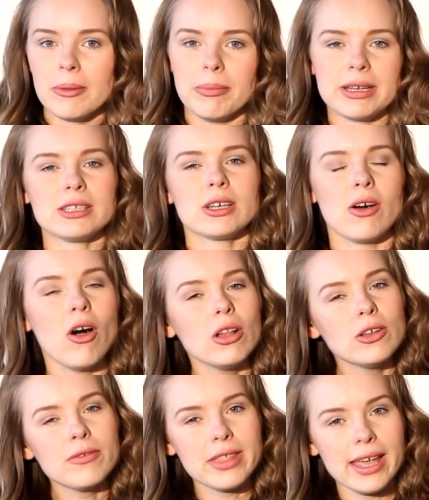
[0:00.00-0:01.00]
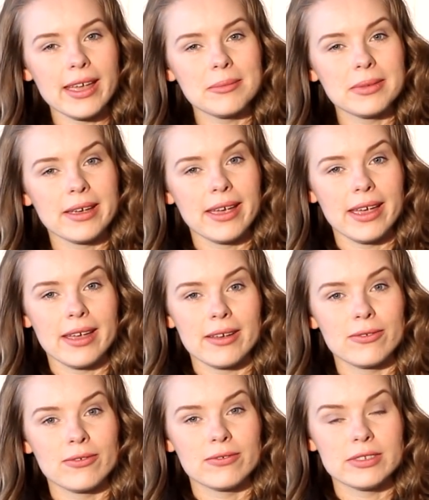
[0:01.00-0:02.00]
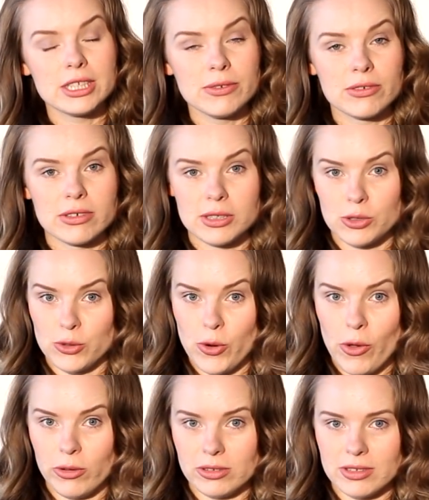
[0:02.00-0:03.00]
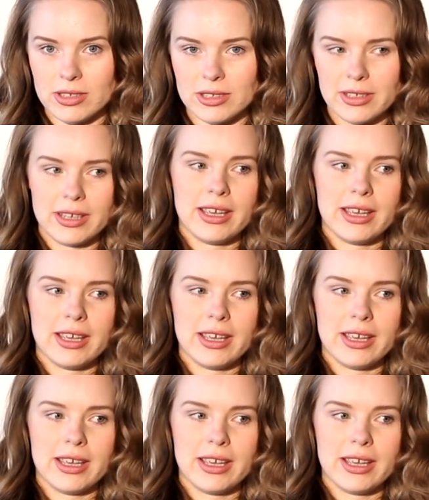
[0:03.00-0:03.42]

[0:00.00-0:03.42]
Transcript: but all of them have different roles.